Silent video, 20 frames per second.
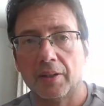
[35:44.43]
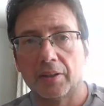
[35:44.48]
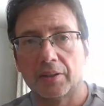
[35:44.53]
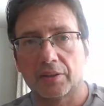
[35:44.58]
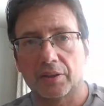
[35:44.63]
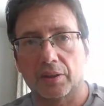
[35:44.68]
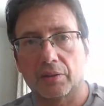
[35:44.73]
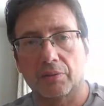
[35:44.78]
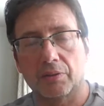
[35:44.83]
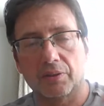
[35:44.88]

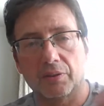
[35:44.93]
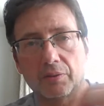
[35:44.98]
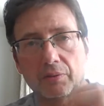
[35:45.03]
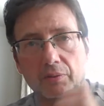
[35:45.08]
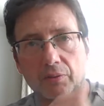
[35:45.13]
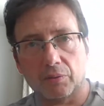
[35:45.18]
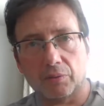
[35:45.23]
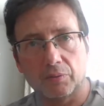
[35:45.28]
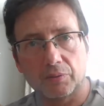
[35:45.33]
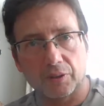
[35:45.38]
So
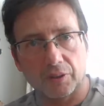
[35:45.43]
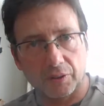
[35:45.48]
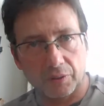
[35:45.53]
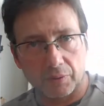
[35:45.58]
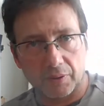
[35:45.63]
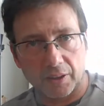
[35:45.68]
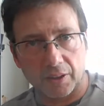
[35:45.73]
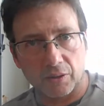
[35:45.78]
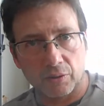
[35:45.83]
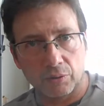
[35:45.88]
you
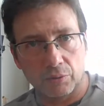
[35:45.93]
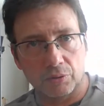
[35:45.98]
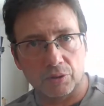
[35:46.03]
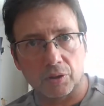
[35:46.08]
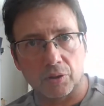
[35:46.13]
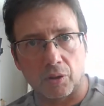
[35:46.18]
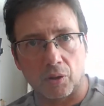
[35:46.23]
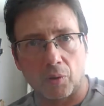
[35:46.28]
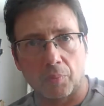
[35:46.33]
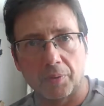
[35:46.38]
can use
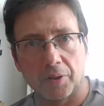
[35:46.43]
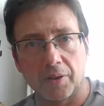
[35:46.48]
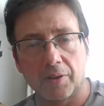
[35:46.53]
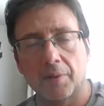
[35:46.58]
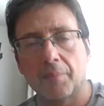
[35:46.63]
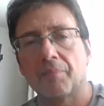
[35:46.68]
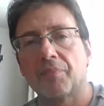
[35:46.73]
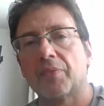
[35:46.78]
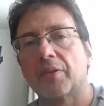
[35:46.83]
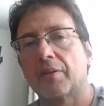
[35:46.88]
a hobby
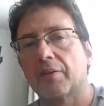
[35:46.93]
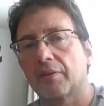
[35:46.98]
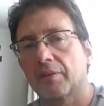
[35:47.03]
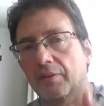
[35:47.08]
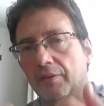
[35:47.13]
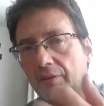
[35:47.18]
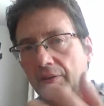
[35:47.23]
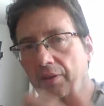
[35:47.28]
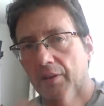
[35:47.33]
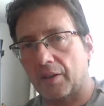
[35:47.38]

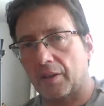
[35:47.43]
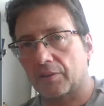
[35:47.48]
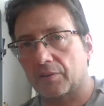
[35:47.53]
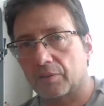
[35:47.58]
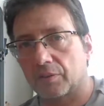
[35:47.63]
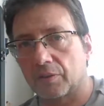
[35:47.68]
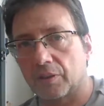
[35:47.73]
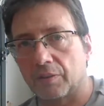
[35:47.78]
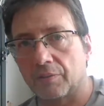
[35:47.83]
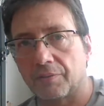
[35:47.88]
as
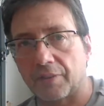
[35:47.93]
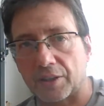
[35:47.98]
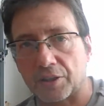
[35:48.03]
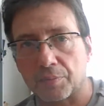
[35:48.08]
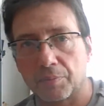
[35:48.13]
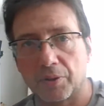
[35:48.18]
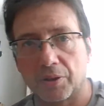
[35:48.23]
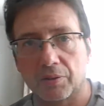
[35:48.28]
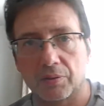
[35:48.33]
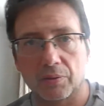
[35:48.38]
an
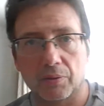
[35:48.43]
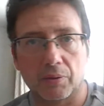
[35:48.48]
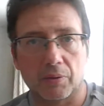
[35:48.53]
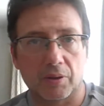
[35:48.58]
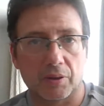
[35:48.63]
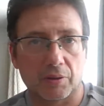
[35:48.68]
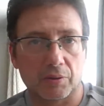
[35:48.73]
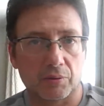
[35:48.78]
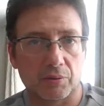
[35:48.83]
investment, or